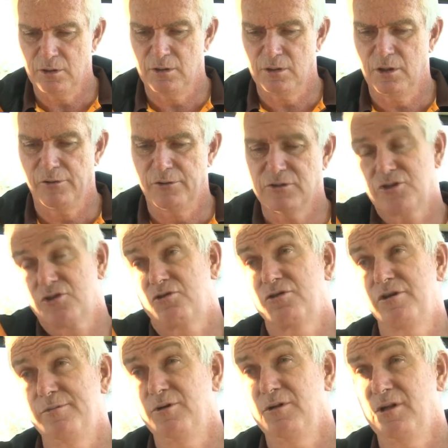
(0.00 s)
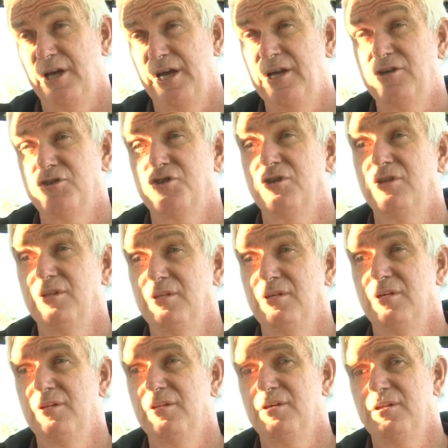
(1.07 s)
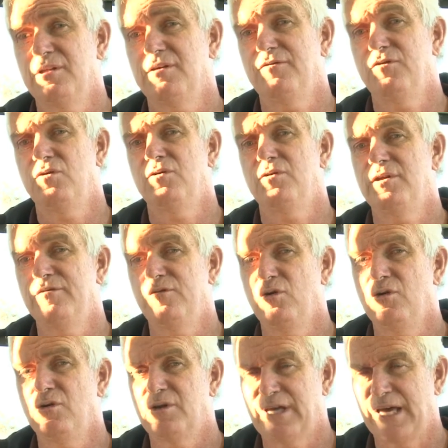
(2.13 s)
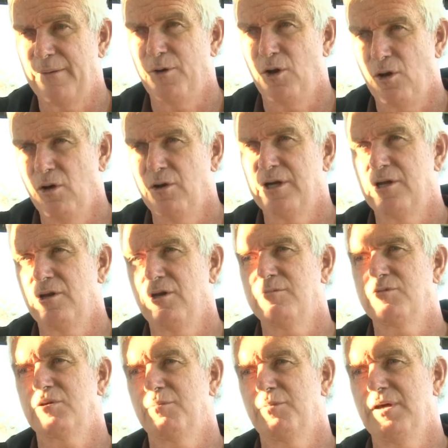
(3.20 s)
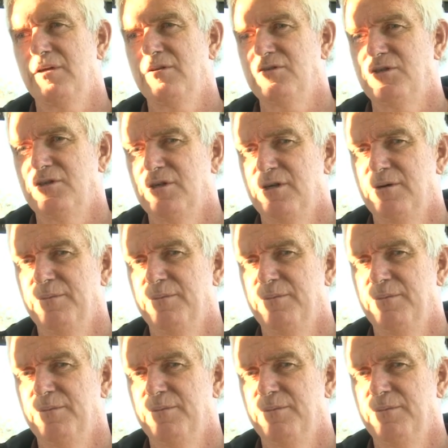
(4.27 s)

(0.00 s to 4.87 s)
Lawrence, Gribble, Henderson. They've all come along in leaps and bounds.